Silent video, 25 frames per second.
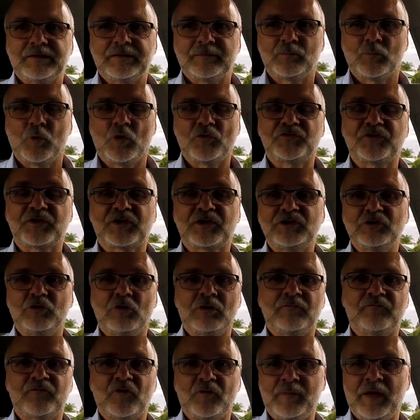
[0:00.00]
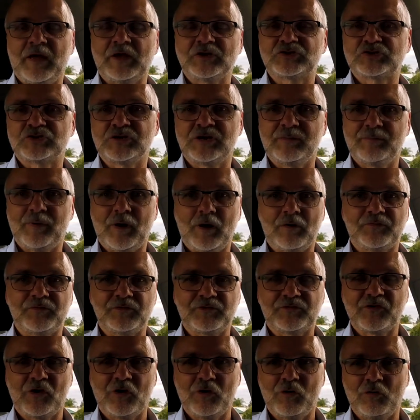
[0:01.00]
more secure information about
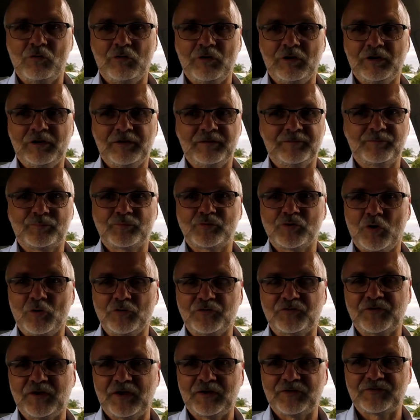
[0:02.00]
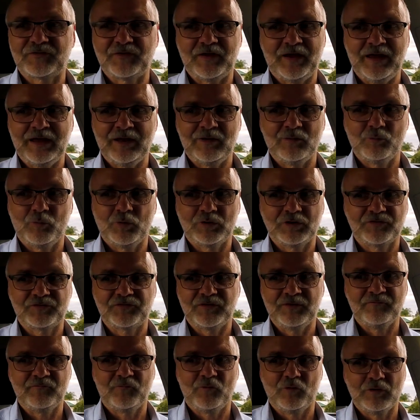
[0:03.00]
this whole process and what is
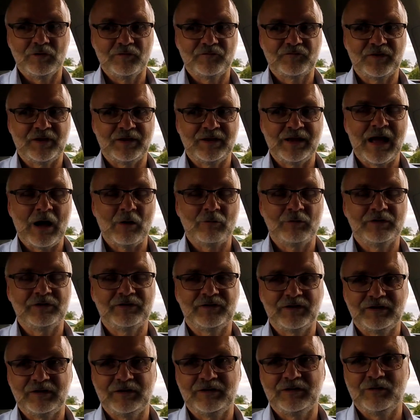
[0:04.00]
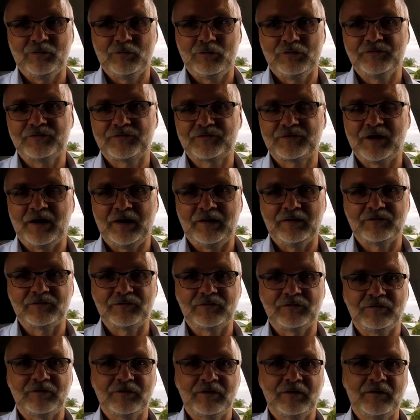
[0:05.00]
involved and how you did it and all this
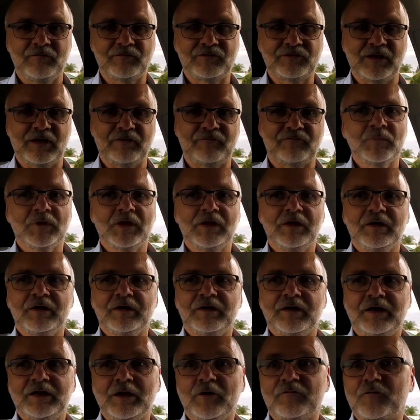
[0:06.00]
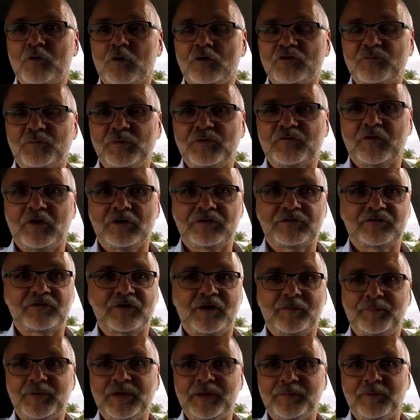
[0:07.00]
kind of stuff. And of course, we've got
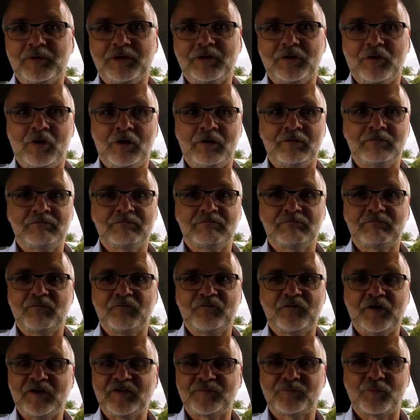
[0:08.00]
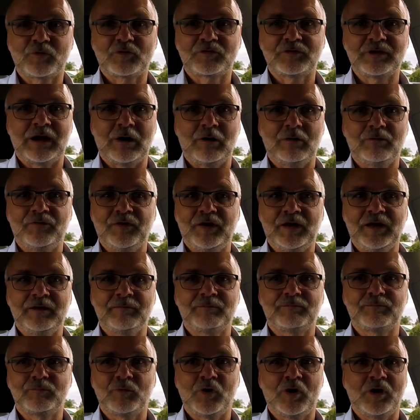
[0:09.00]
people on Facebook now, they
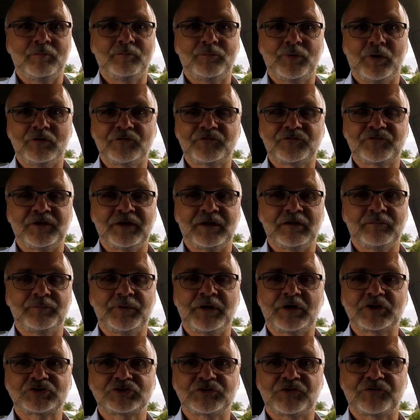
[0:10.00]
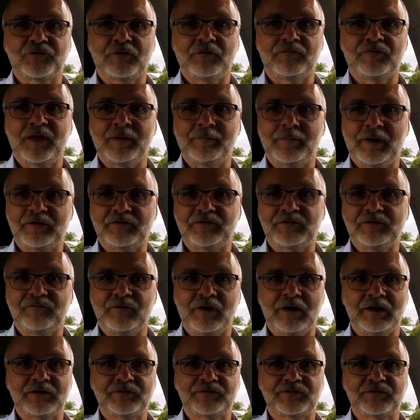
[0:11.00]
posting pictures of their mud
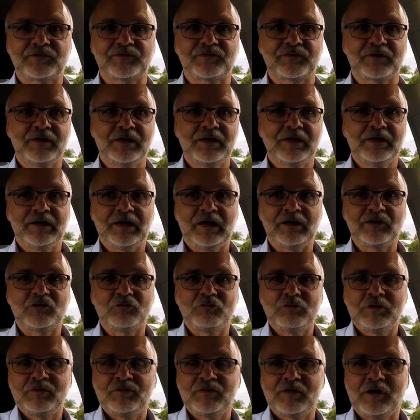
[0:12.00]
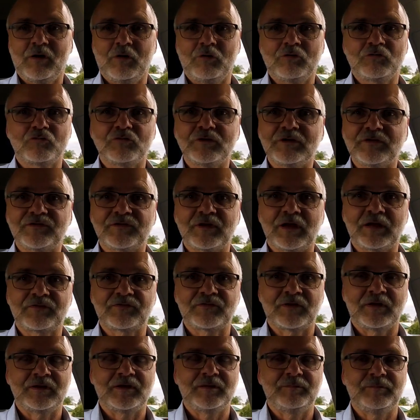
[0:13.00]
devices and doing their own
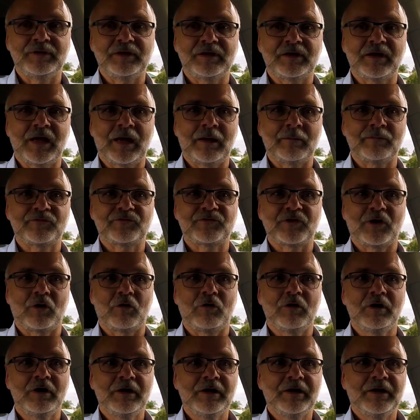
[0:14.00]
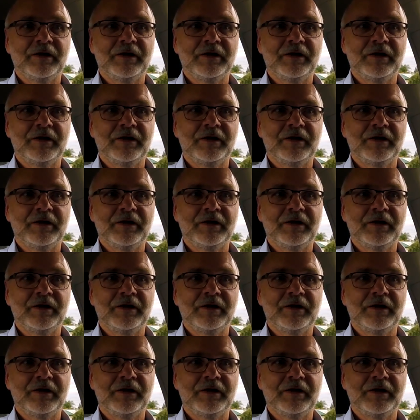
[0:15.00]
resets and DBCAM. So